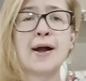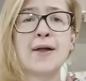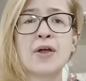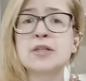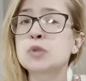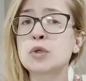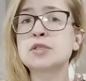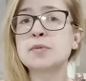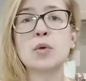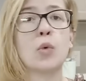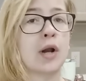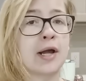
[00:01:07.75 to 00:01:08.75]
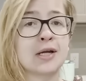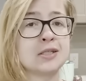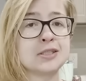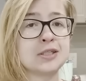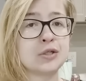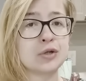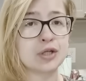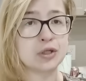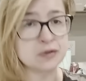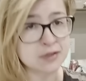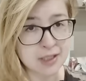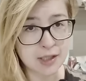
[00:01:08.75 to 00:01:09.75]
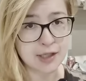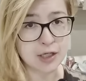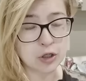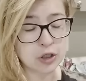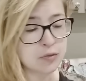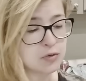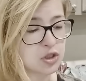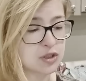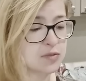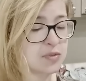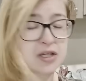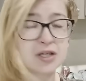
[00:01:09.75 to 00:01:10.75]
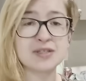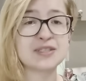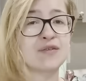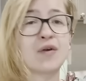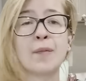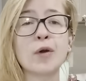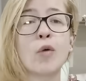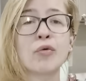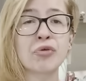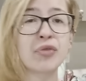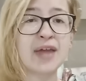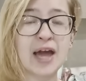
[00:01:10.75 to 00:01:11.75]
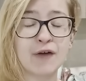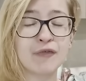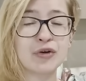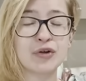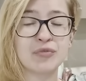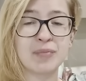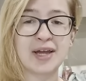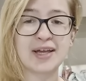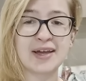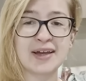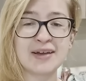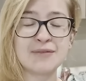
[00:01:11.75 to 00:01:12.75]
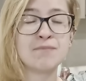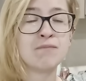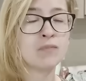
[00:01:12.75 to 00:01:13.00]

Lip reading: And that's going to be what I continue to use here, just because if I'm going through the effort of making it,